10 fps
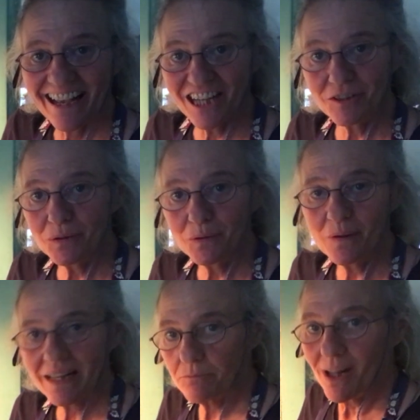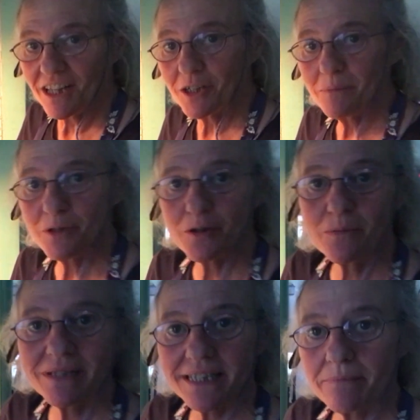Hello, welcome to
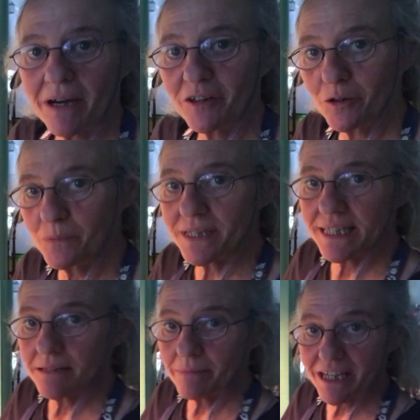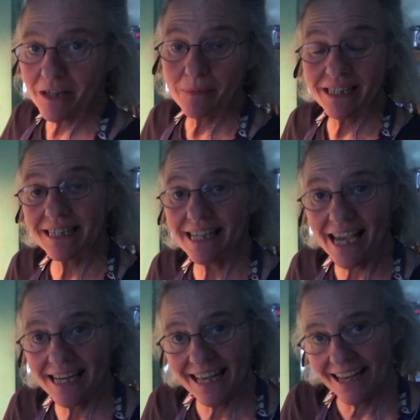Misty Mount Homestead. My name is
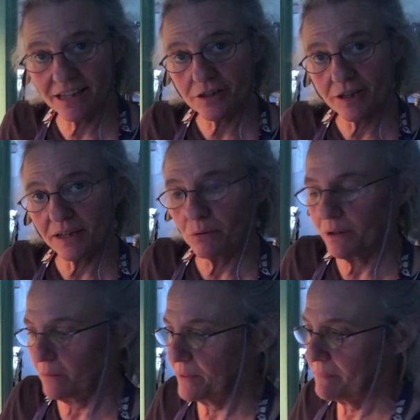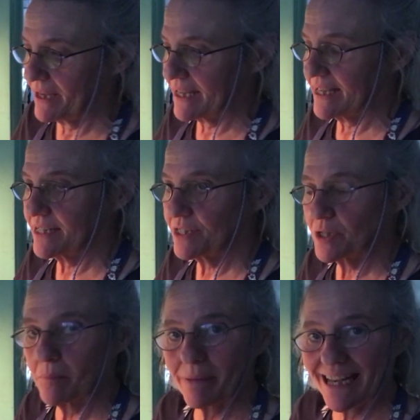Leanne, and today we'll be making
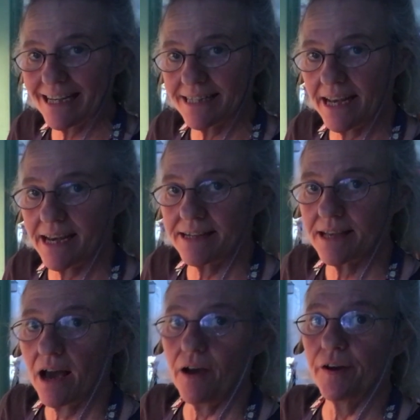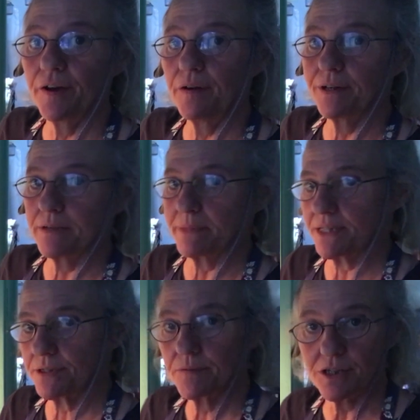some plantain
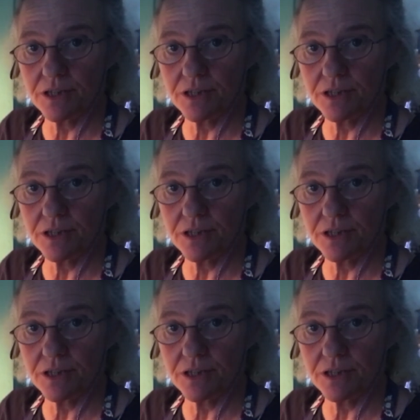ointment, a